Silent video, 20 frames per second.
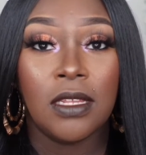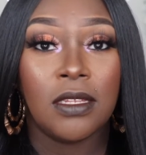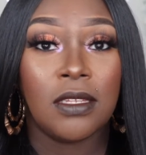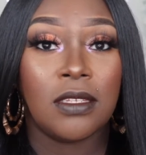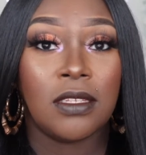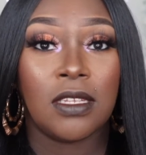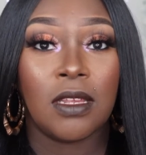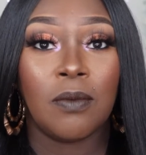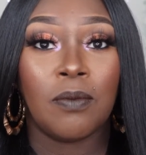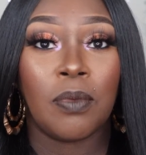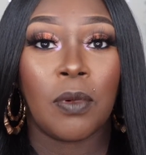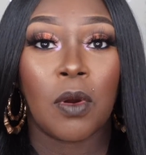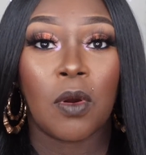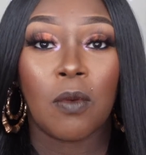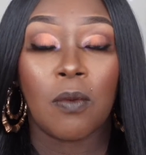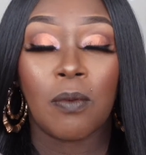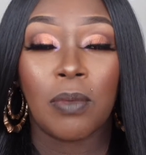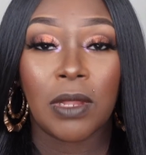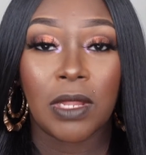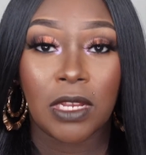
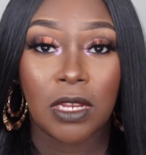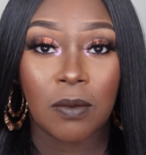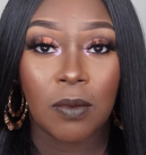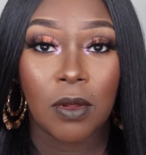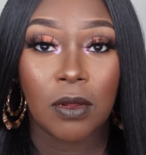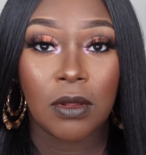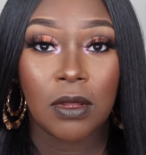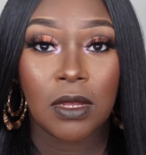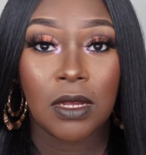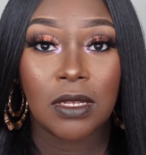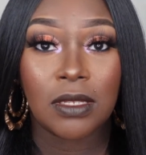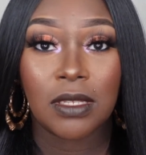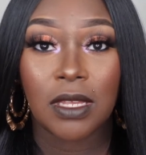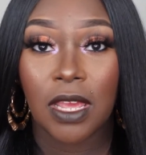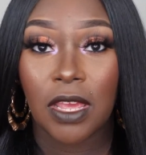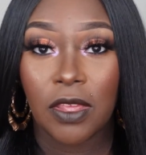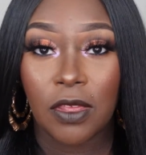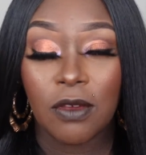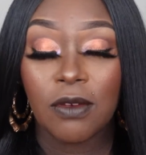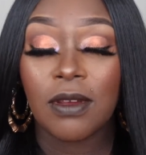simple, blendable looks,
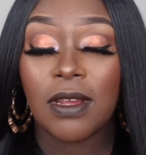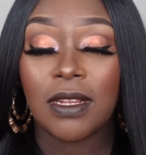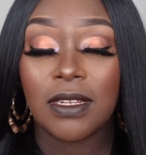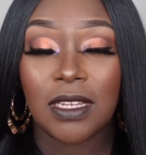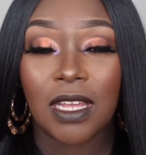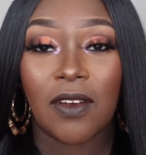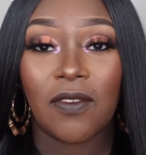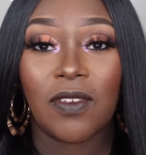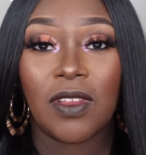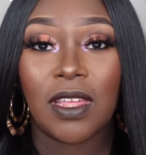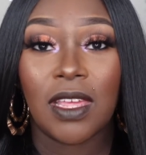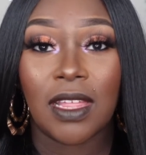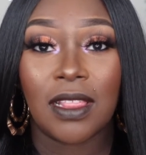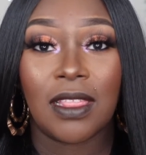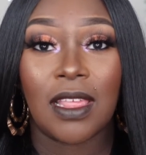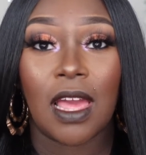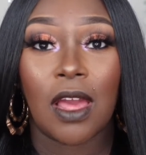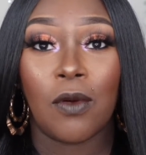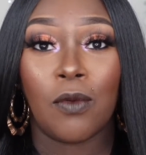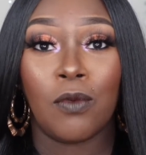and you can definitely
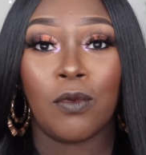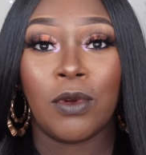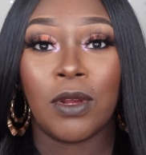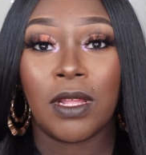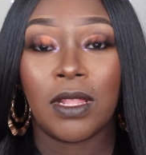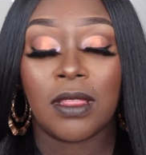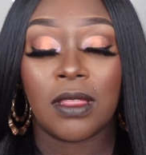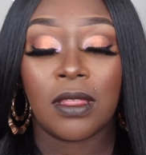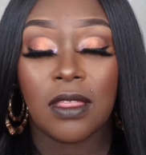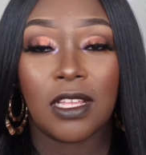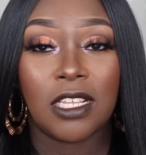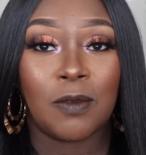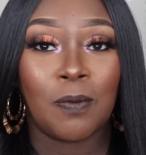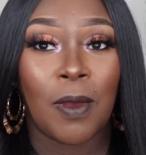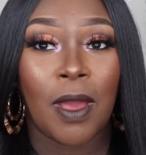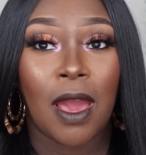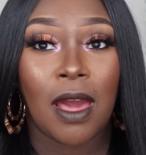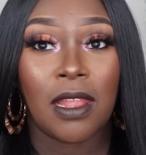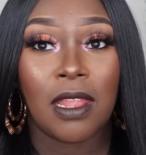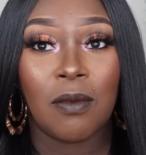get that with this
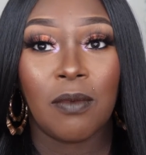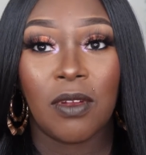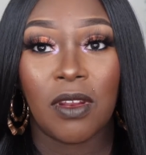palette.